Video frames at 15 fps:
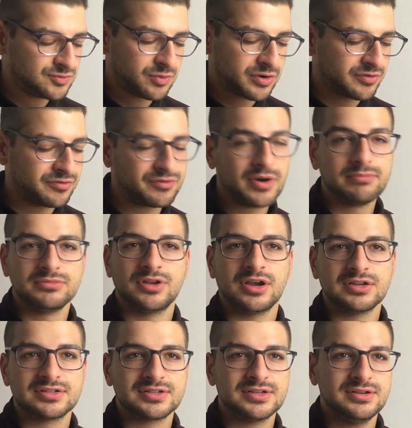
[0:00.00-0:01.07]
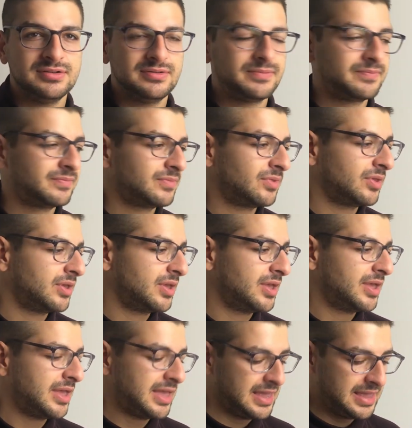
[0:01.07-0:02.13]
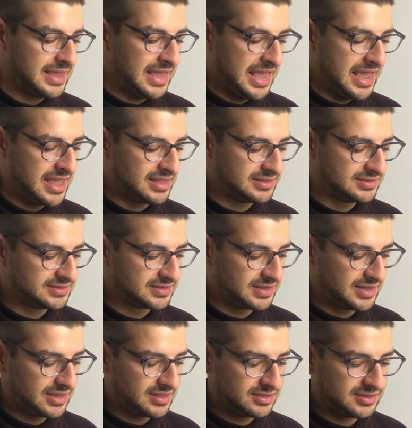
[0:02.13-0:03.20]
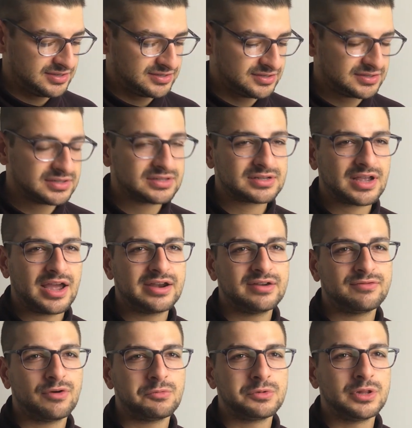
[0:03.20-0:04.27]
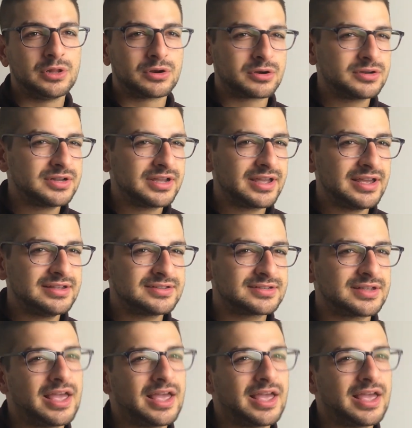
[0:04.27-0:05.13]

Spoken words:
work from Dawson, and this is kind of what we learned, I guess.